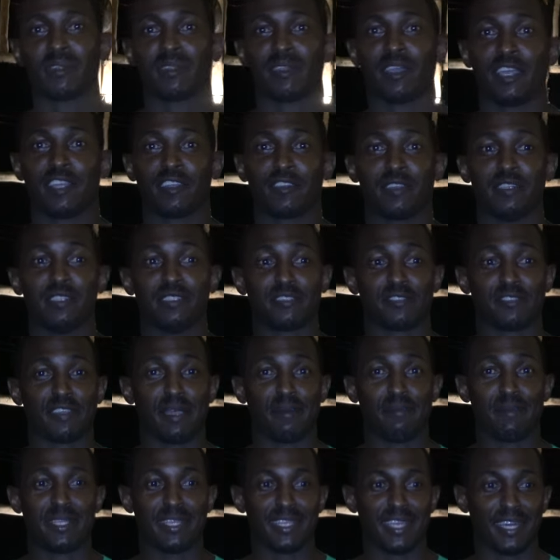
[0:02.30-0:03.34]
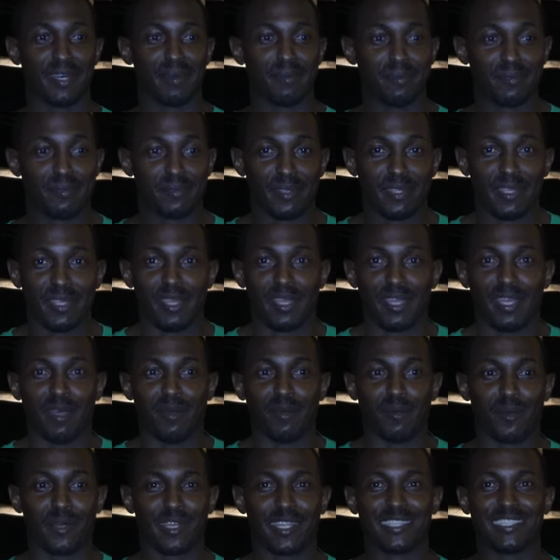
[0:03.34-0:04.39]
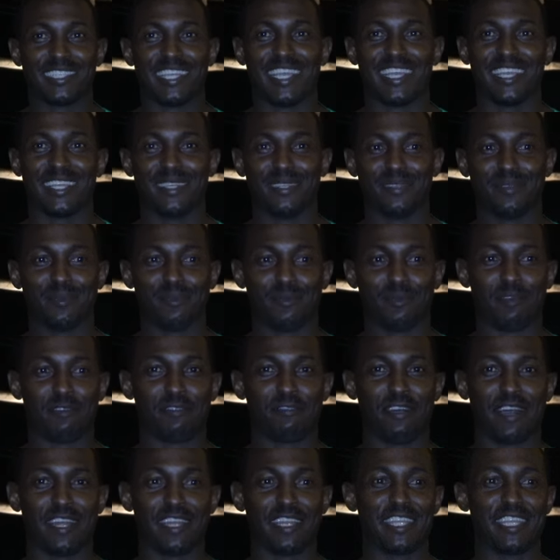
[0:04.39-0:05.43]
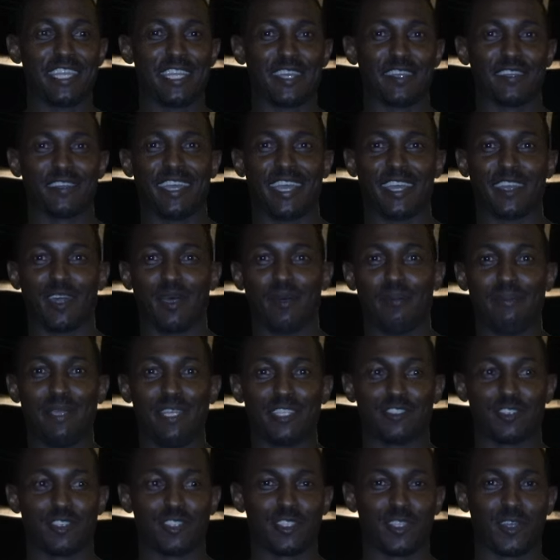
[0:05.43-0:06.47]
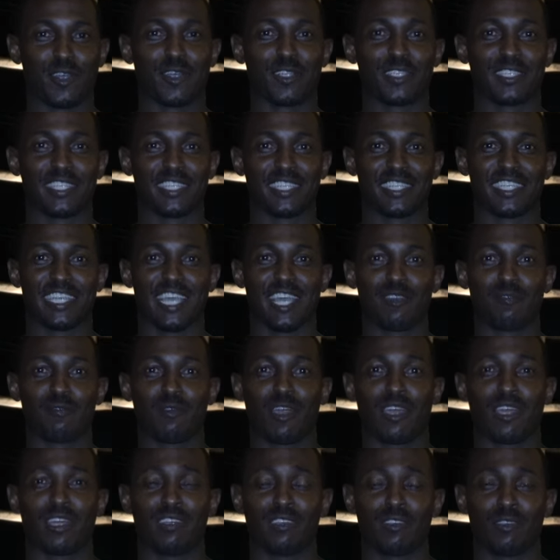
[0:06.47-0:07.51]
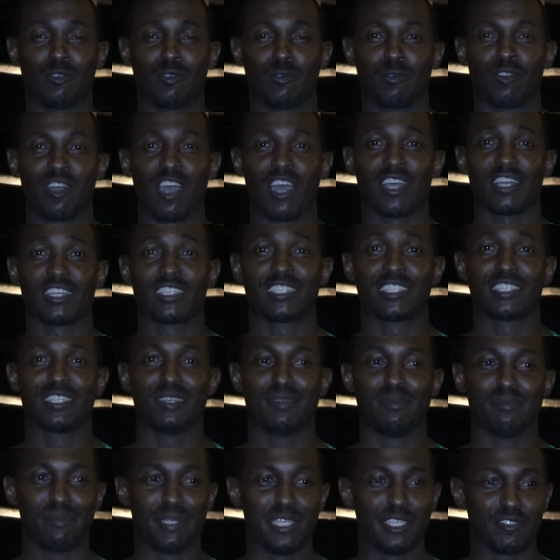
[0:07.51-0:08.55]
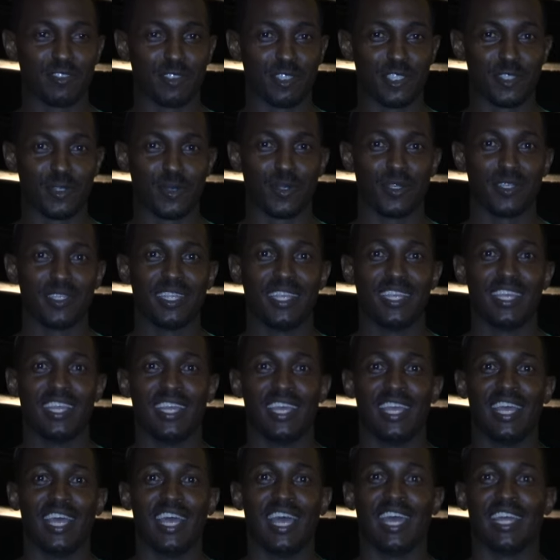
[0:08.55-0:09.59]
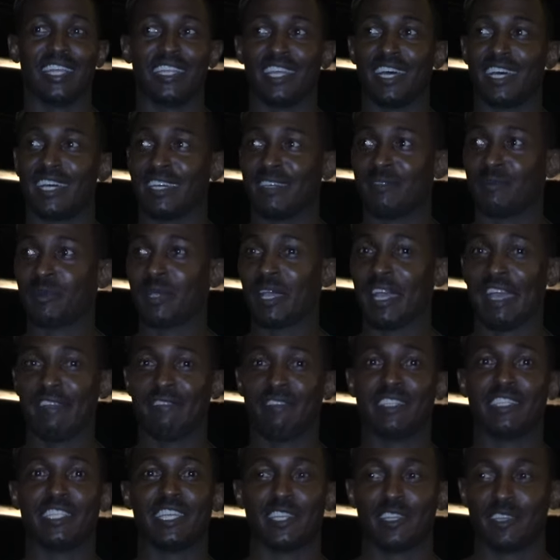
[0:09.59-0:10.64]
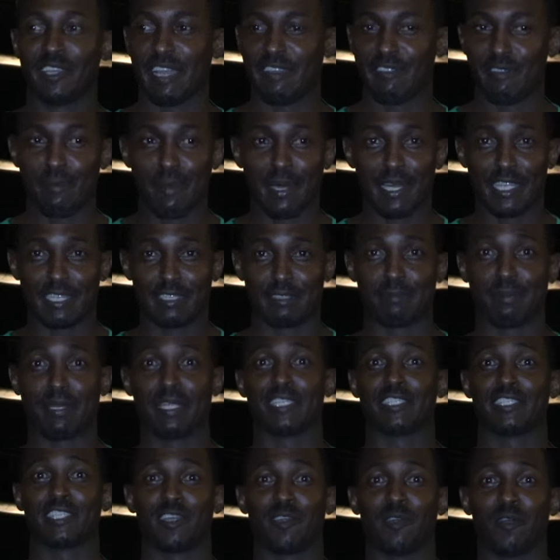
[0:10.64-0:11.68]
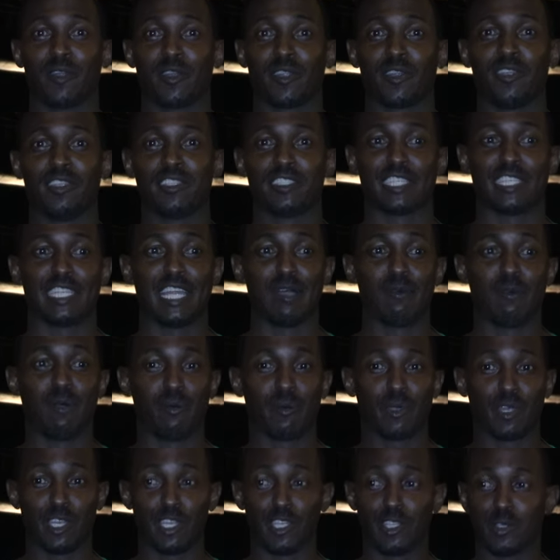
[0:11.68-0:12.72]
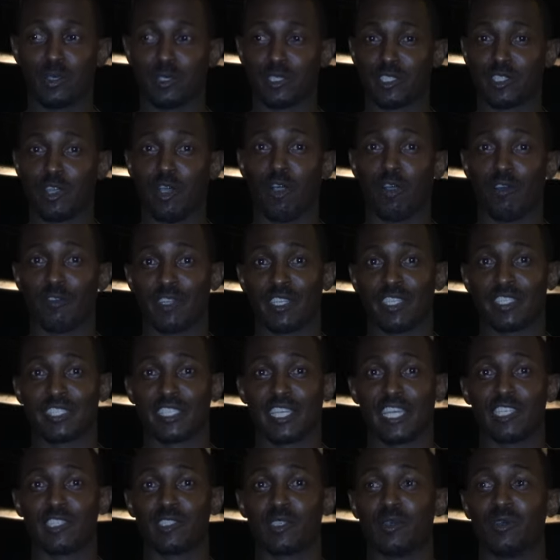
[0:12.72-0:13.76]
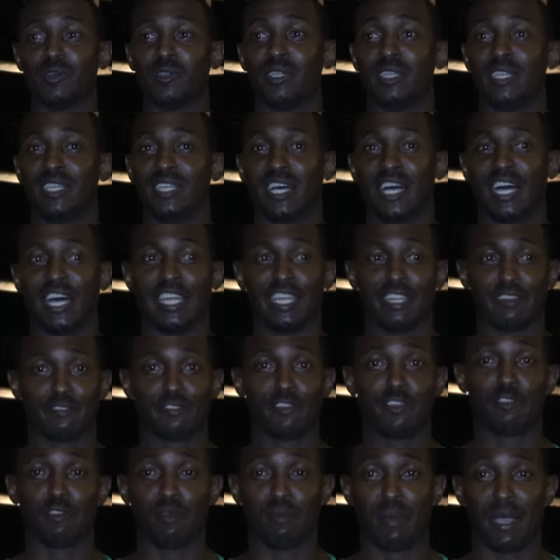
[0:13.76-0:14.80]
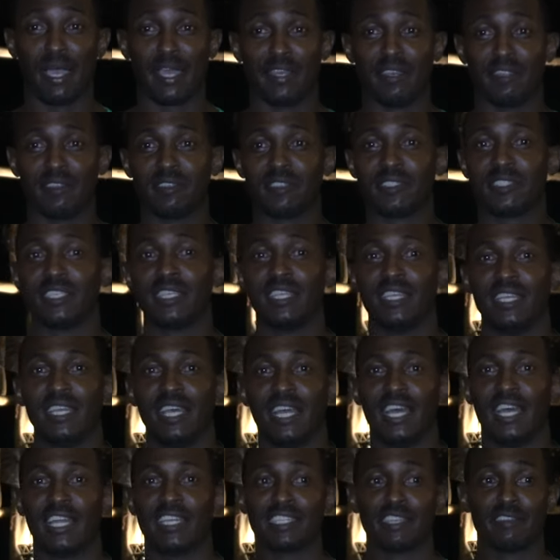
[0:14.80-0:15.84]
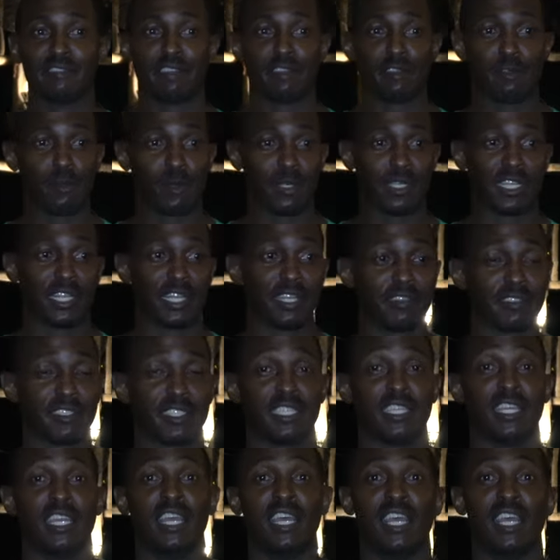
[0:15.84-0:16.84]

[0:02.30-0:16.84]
All right, Greens family, um, what a day. We're finally here at our beach resort, Kendwa Rocks Beach Resort. And uh, we're having dinner. Everybody has placed their order. So now what we're going to do is go over the schedule and a few reminders and give everyone clarity.